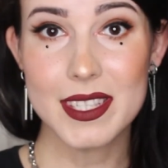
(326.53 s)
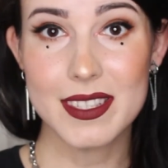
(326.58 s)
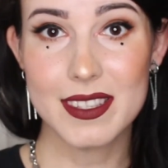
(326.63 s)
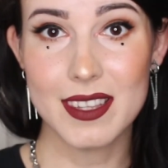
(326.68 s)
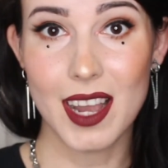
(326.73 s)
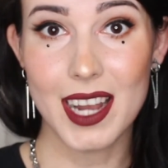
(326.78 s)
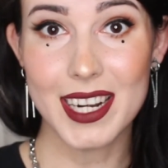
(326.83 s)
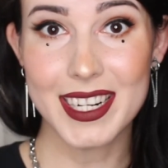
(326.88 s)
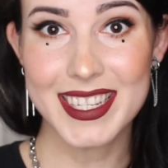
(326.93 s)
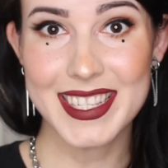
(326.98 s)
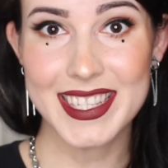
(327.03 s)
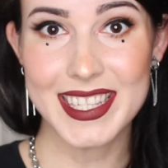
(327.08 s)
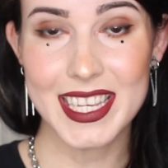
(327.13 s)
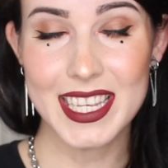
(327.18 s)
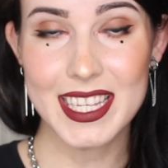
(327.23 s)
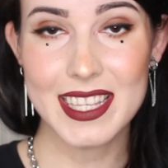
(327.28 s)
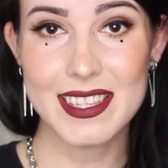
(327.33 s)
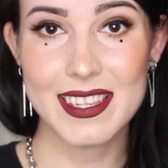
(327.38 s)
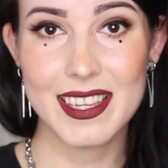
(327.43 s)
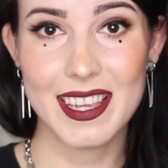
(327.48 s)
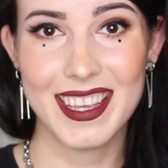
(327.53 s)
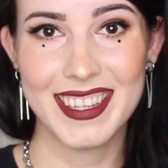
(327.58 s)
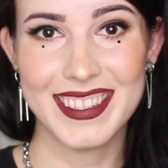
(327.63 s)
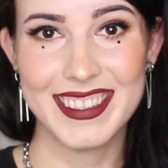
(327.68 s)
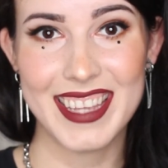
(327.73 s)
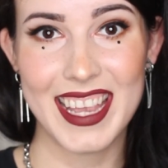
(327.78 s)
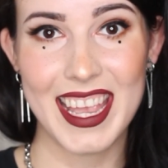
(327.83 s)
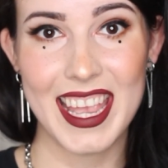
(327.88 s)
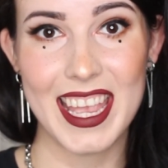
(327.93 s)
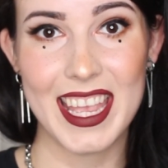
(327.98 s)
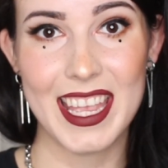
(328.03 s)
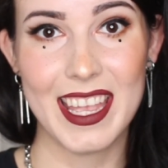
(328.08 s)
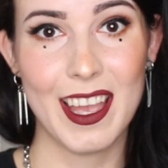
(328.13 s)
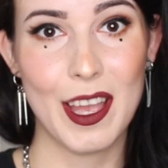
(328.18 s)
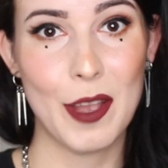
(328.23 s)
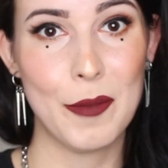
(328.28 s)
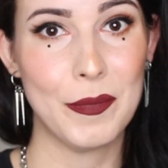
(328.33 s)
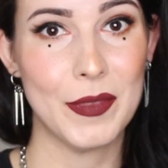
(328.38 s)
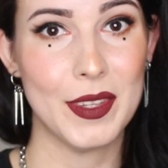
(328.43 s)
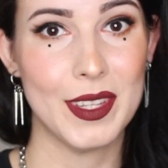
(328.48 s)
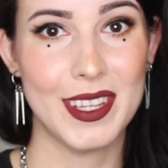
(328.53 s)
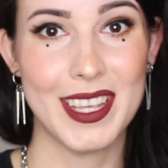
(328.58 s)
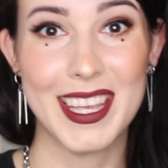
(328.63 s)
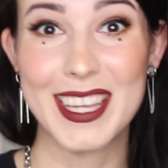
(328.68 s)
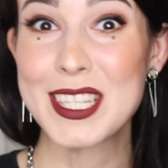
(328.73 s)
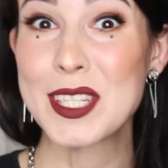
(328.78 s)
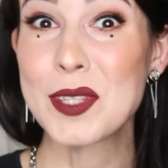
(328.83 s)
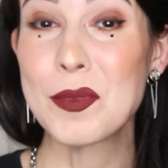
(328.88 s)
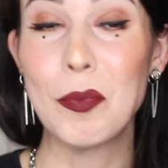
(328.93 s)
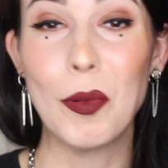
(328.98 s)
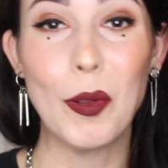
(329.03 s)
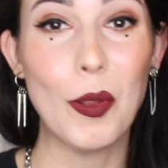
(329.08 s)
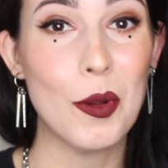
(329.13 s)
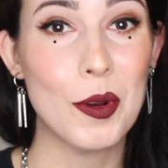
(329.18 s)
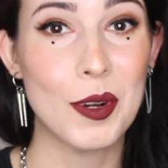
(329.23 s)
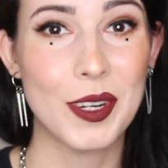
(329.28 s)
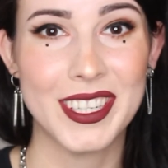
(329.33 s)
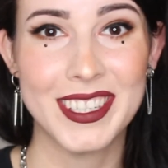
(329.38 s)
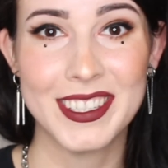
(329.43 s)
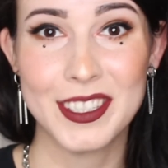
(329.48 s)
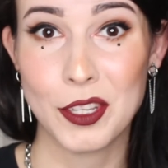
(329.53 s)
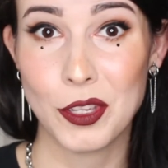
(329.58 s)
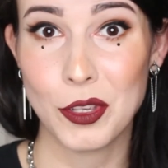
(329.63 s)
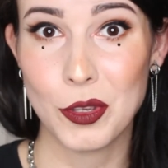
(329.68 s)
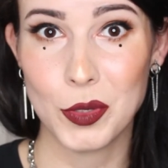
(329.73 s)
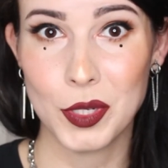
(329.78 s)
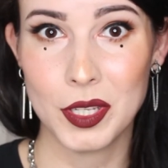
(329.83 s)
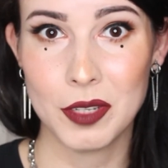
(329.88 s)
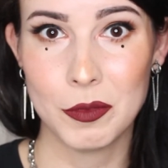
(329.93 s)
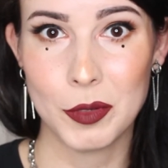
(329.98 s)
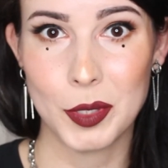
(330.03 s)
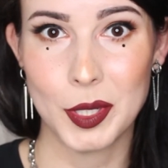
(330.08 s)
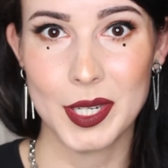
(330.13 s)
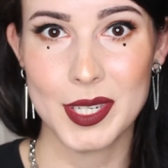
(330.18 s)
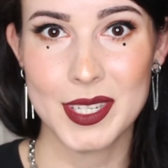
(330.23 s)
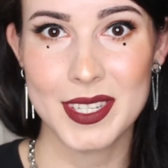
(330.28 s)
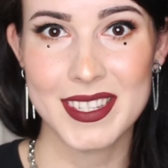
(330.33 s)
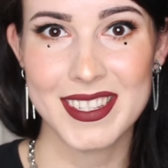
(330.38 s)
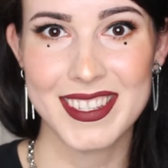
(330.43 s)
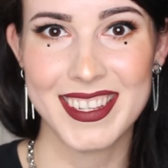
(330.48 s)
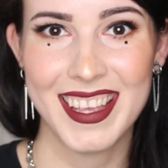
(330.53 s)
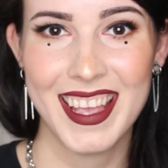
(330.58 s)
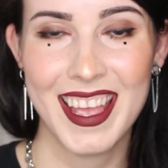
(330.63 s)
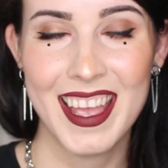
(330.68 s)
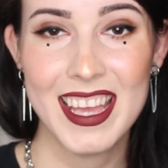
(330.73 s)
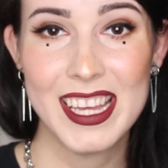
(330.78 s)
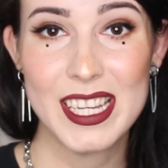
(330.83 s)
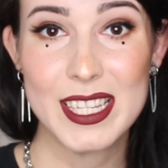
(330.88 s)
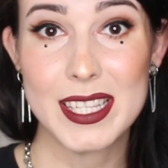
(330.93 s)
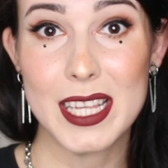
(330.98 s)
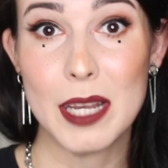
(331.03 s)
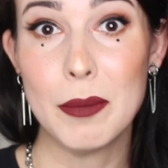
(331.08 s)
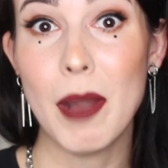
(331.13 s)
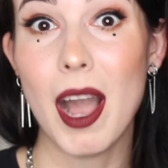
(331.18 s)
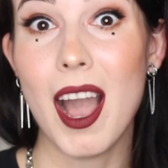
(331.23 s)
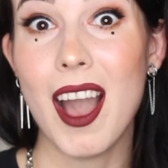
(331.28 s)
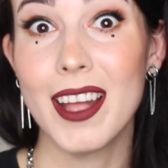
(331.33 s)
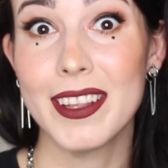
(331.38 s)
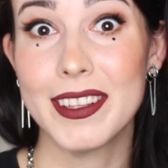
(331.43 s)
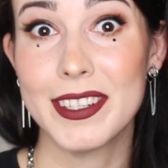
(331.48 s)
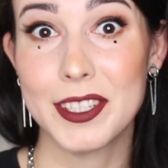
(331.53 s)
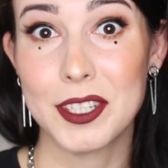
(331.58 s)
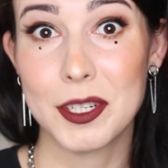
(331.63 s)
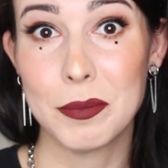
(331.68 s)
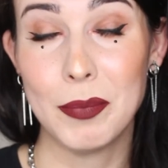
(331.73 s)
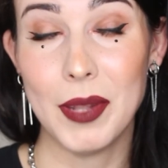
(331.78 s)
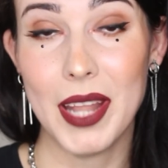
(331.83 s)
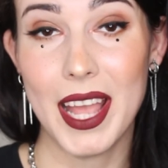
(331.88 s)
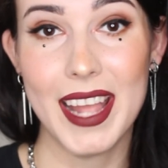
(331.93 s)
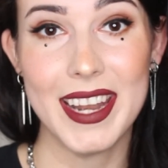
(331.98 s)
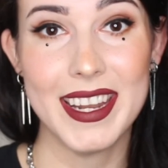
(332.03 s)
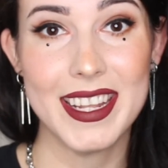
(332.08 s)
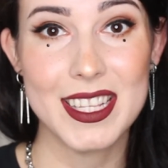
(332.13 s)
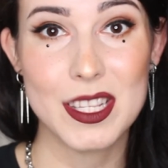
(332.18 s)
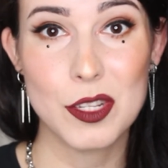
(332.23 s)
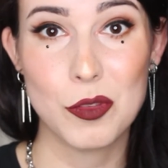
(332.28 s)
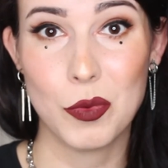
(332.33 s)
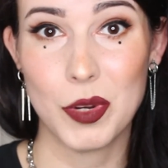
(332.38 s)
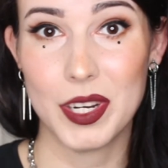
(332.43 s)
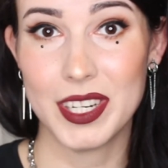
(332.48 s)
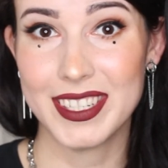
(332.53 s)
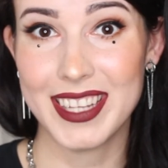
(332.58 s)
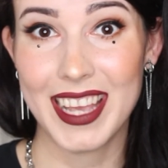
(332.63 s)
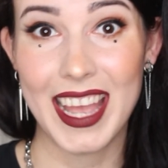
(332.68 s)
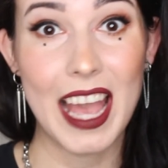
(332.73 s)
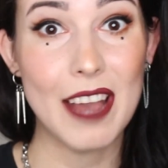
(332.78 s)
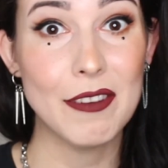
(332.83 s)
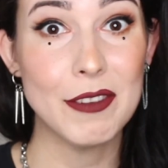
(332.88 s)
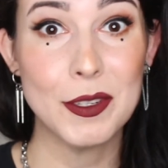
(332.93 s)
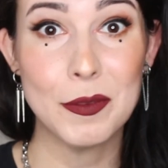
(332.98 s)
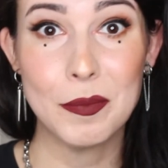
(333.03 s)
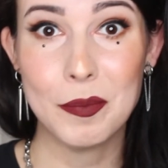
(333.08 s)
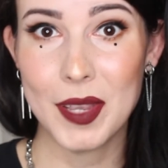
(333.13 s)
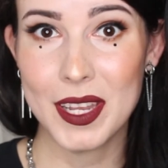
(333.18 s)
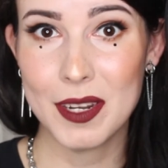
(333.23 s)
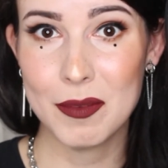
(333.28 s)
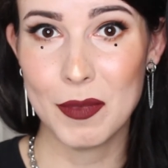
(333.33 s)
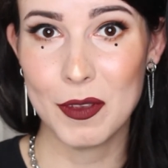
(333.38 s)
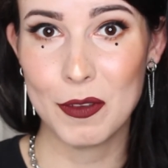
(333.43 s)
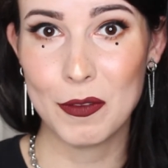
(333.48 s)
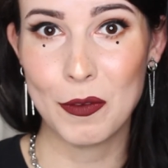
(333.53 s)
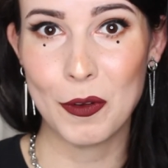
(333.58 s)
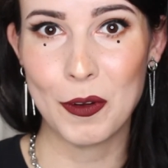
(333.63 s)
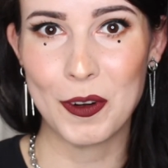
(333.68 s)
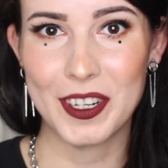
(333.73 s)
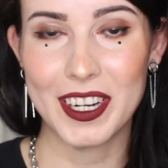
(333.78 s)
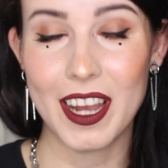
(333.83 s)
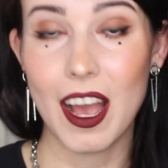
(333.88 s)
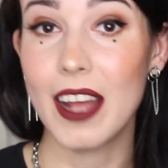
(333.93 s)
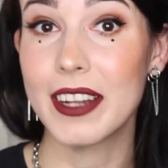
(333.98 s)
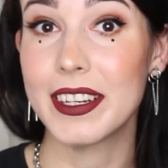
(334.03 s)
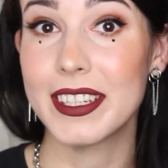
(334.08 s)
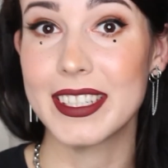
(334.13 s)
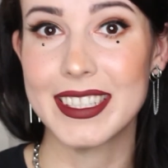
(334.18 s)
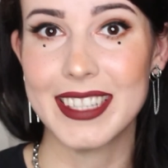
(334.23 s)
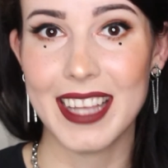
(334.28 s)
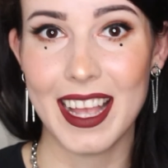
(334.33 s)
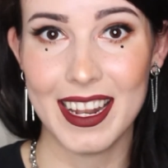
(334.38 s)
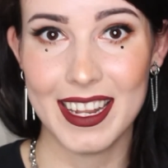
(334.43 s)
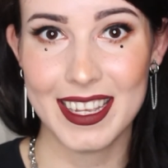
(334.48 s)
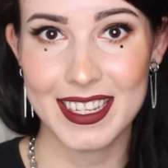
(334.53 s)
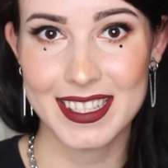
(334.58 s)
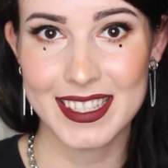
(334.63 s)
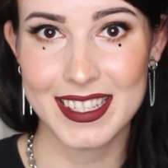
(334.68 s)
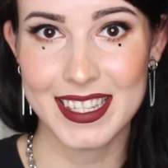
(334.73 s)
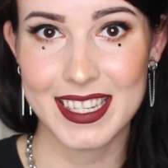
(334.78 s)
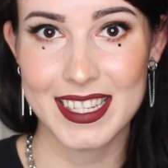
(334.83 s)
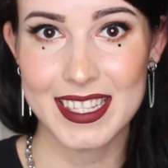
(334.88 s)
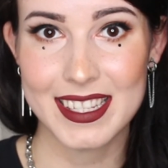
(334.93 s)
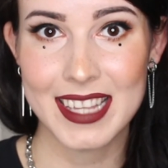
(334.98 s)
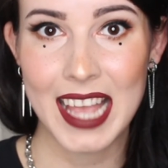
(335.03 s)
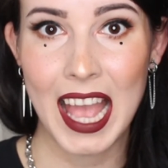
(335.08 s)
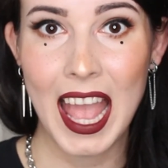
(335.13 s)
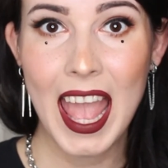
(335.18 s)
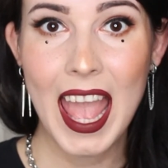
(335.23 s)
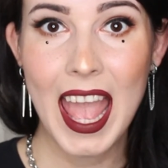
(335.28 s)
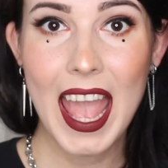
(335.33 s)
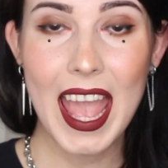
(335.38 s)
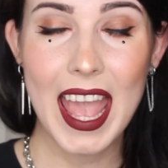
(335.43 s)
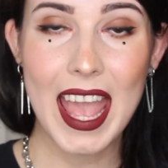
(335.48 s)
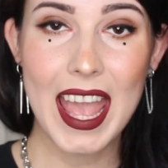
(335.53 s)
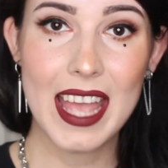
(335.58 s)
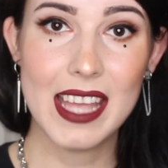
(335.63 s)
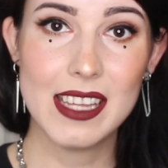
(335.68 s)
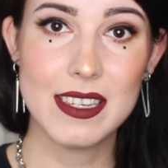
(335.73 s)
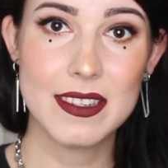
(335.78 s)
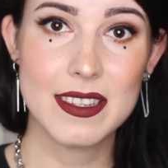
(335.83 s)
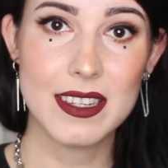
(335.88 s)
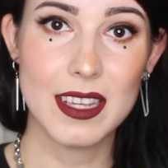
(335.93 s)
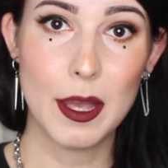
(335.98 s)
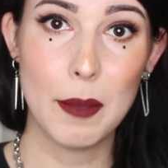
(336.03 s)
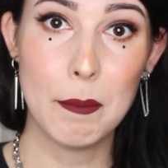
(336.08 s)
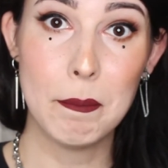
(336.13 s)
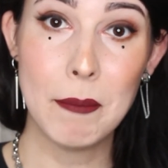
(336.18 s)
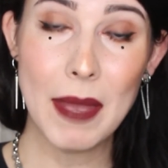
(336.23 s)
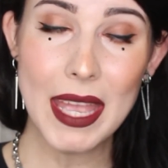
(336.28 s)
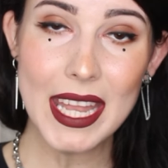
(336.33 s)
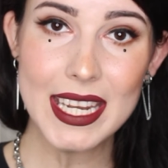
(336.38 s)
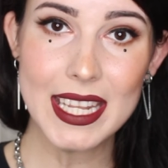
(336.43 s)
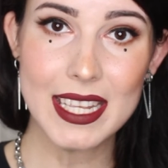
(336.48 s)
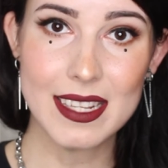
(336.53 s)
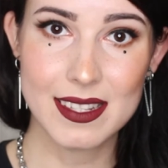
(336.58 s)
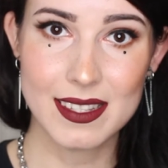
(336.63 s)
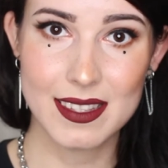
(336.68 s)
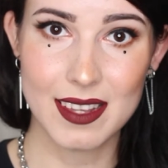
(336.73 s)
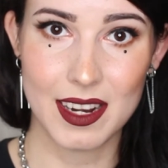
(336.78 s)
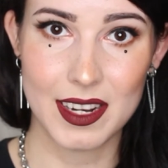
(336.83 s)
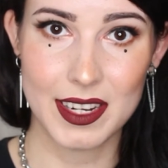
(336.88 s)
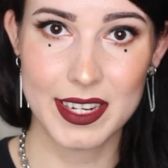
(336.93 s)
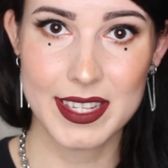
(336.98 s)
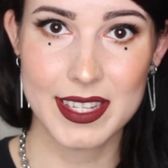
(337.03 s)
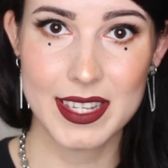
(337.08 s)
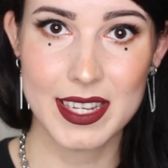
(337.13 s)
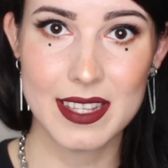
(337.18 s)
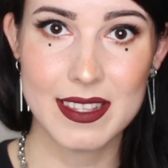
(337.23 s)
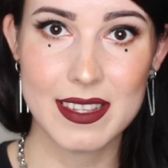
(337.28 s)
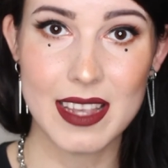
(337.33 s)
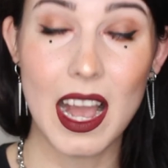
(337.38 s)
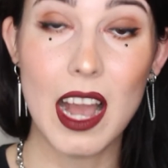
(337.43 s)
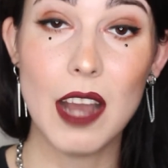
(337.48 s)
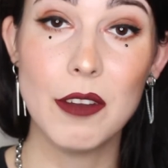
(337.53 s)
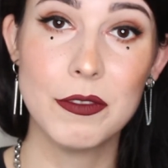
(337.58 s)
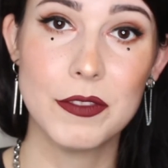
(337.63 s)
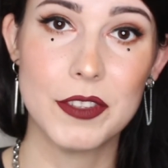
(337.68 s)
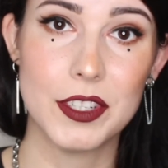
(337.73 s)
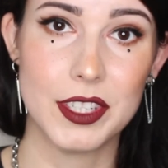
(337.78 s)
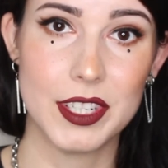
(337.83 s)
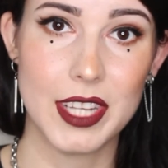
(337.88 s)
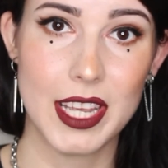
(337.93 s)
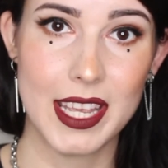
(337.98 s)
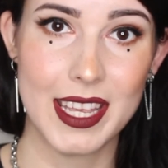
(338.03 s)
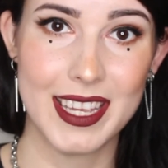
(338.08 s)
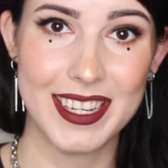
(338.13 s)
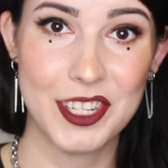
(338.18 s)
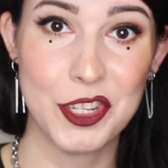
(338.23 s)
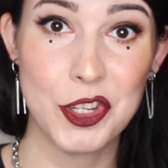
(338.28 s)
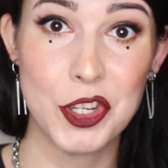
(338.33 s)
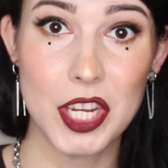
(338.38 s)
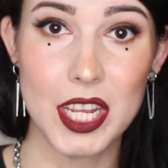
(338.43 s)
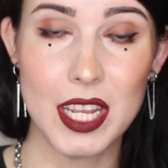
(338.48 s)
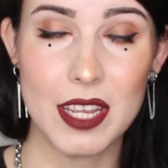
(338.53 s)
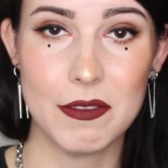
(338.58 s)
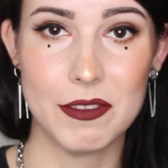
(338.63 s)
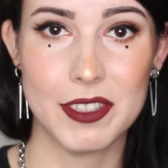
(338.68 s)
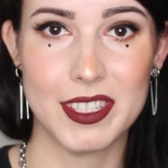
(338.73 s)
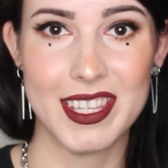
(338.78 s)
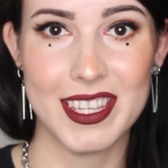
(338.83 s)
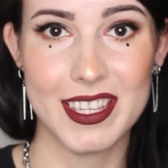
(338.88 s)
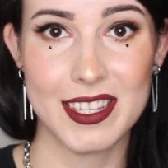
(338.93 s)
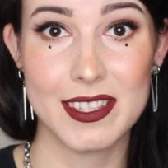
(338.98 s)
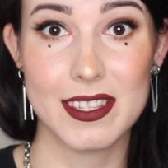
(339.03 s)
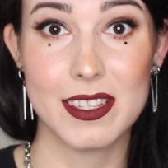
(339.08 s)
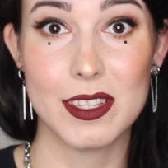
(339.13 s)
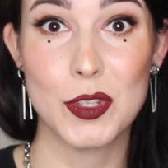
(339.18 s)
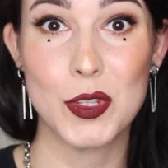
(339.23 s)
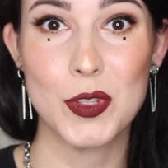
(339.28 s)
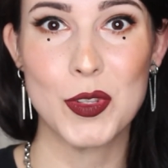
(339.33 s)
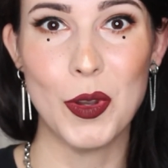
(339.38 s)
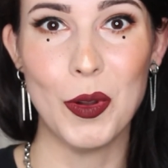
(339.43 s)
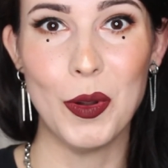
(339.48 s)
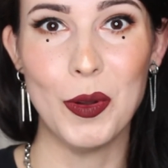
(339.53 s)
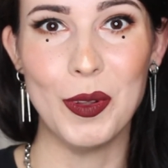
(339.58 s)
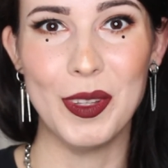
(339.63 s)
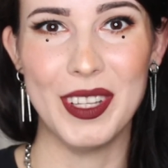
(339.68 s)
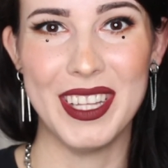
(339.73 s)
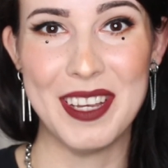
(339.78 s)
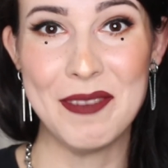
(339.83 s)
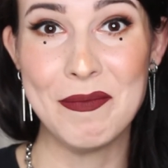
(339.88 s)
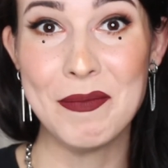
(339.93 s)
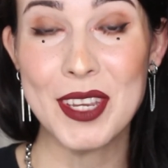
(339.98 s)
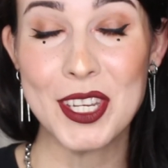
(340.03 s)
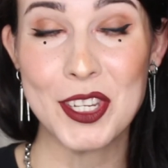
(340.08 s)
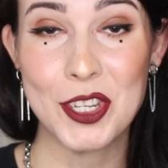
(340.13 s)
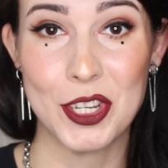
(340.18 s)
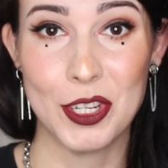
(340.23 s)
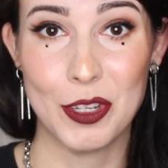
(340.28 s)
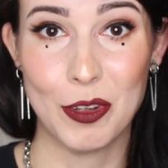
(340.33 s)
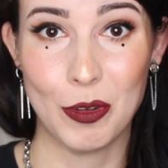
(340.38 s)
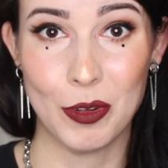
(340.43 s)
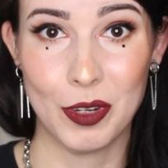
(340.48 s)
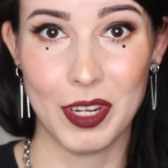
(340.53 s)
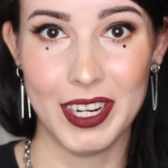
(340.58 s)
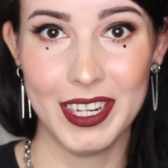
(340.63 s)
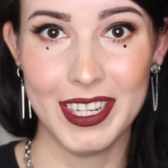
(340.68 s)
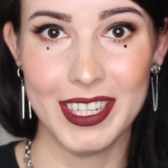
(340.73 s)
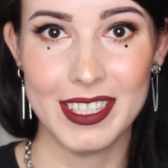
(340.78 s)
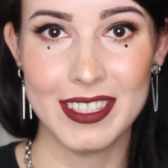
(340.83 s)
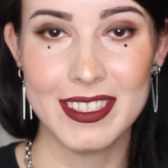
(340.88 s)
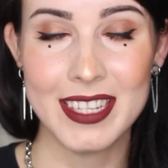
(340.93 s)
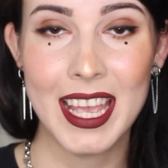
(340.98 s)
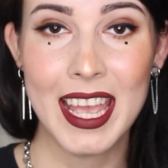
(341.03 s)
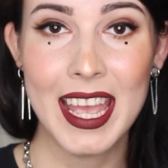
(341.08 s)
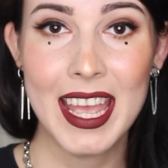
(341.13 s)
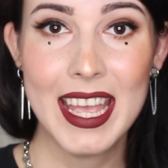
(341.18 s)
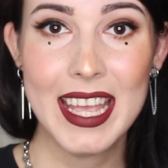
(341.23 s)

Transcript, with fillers: starseeds, they explore the universe, some other planets where they haven't been before, other galaxies, and uh, many starseeds, after they achieve this soul mission on Earth,